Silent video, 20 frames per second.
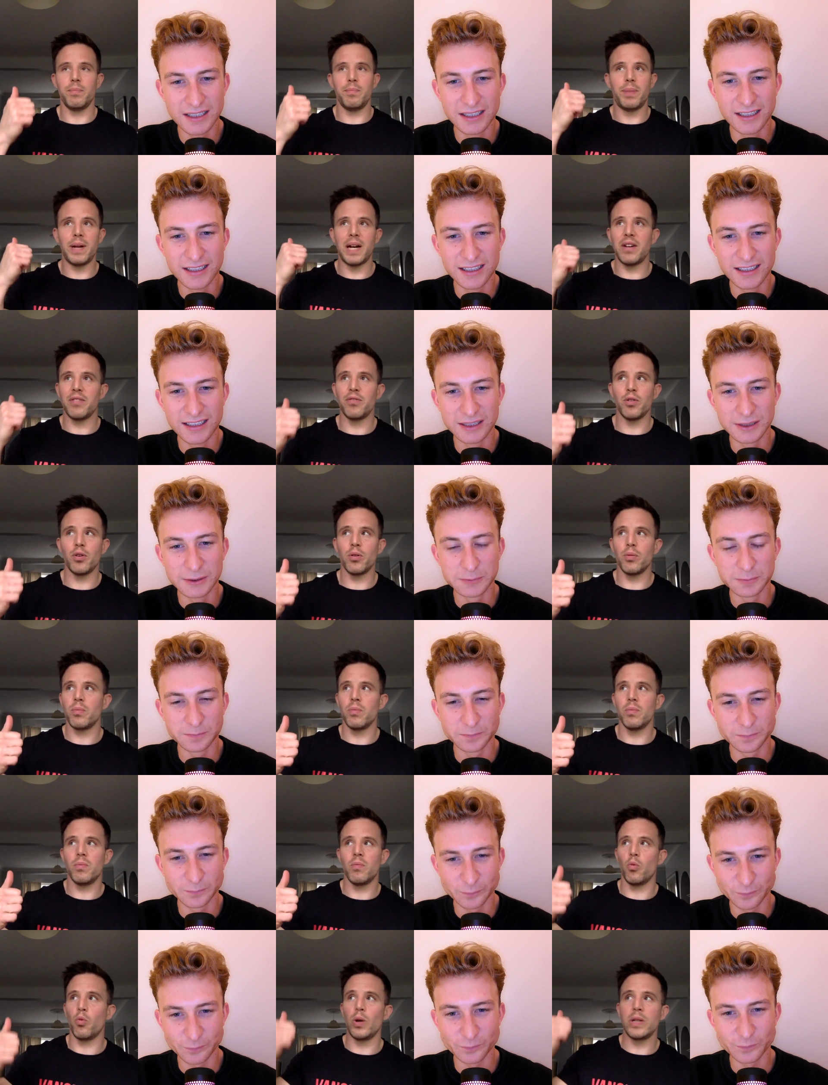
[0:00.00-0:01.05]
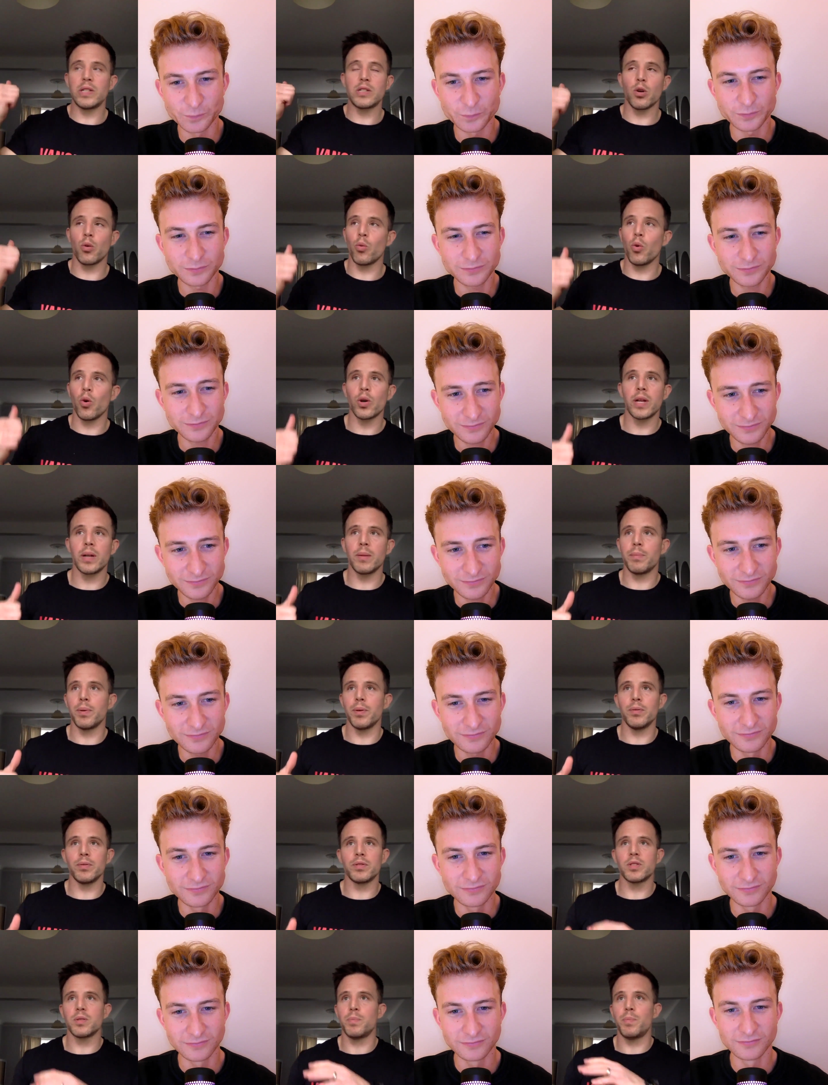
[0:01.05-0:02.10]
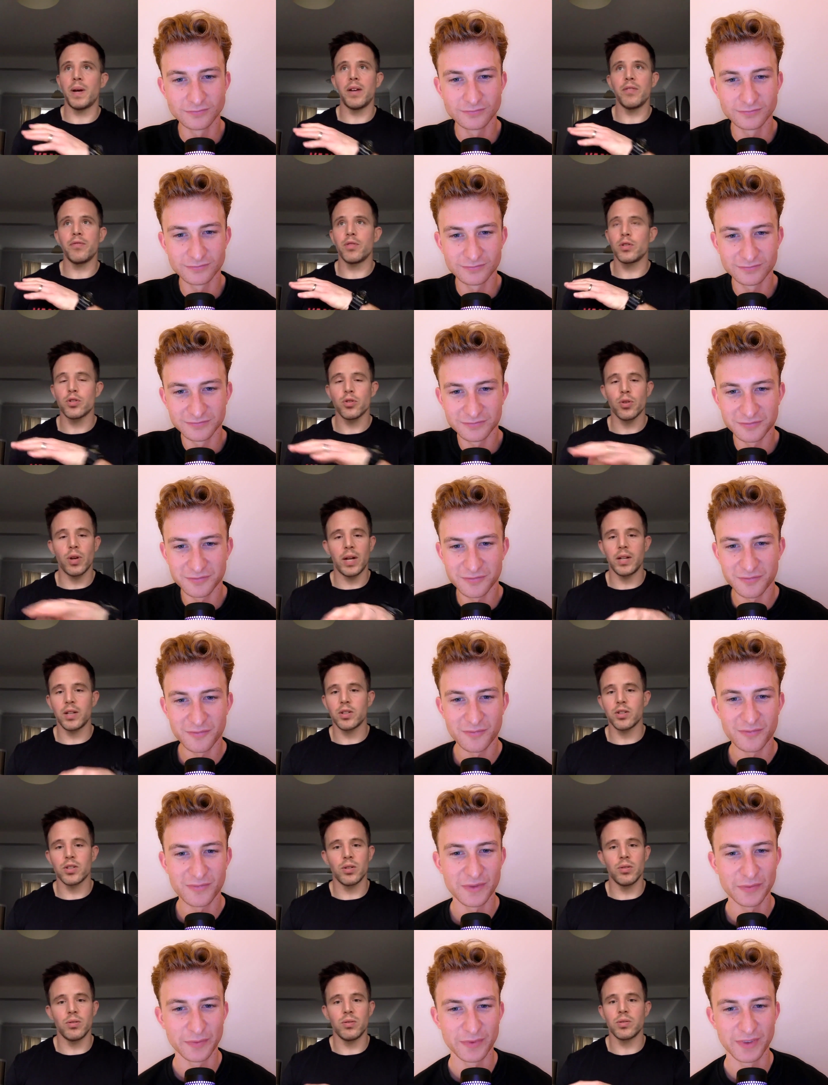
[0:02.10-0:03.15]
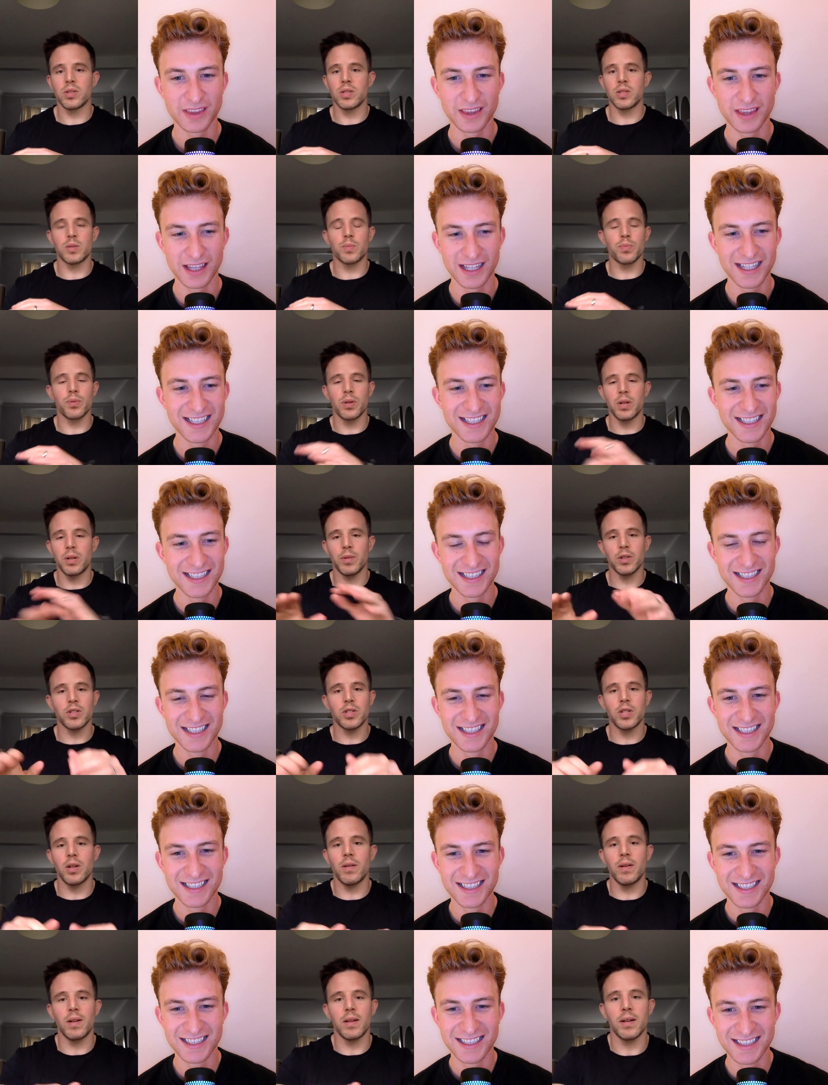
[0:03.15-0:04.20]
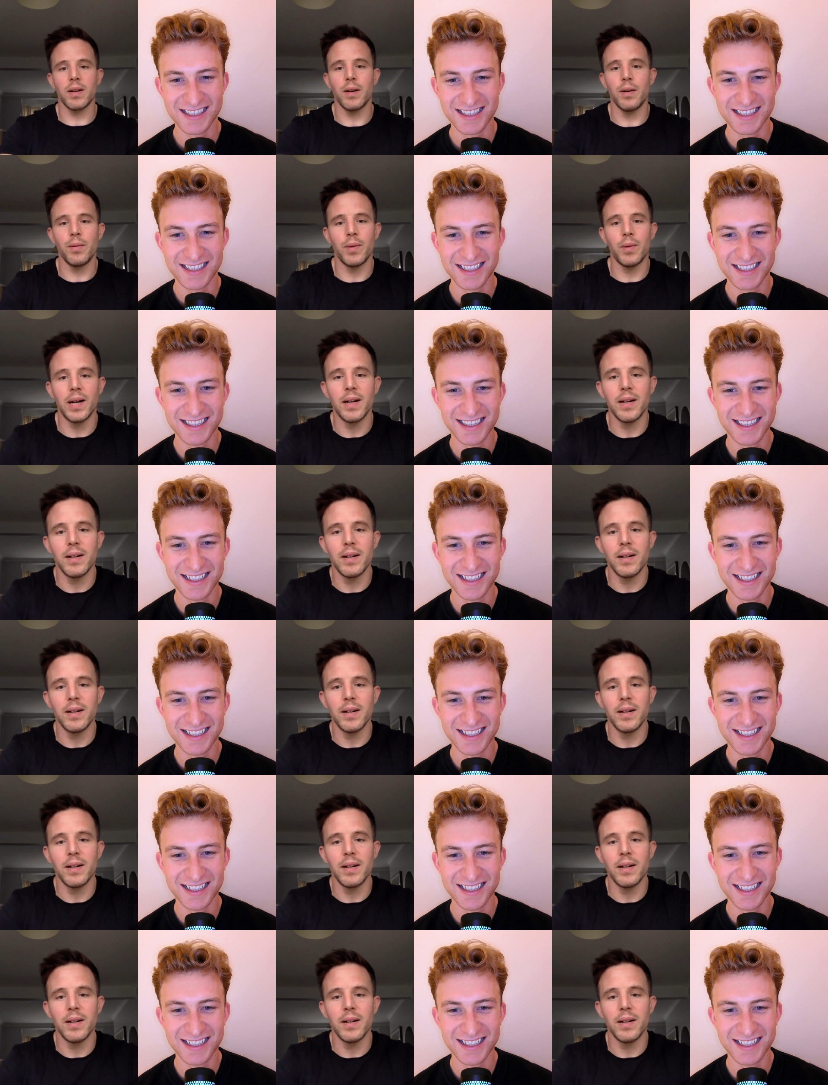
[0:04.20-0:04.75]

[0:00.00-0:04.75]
Speaker 1: barefoot winter walking boots, barefoot training shoes. It's pretty much the only thing I wear.